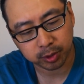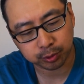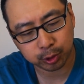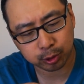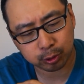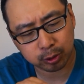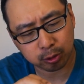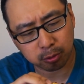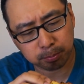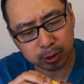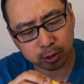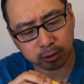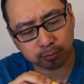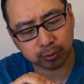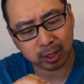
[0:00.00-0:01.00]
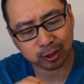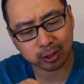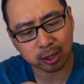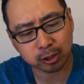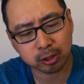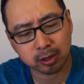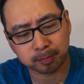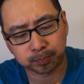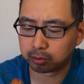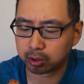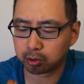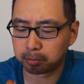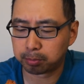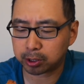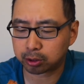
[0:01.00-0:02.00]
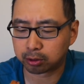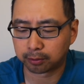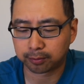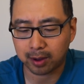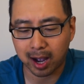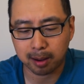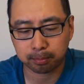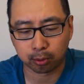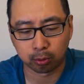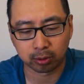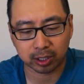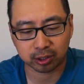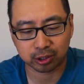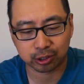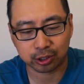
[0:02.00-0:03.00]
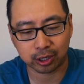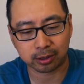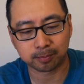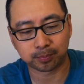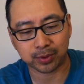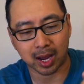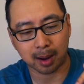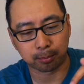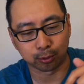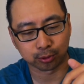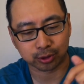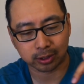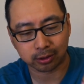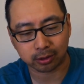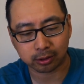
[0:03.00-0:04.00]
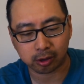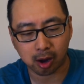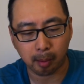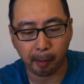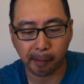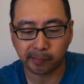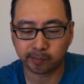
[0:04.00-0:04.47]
There's little bits of, it's actually little bits of apple, like skin, apple skin on top.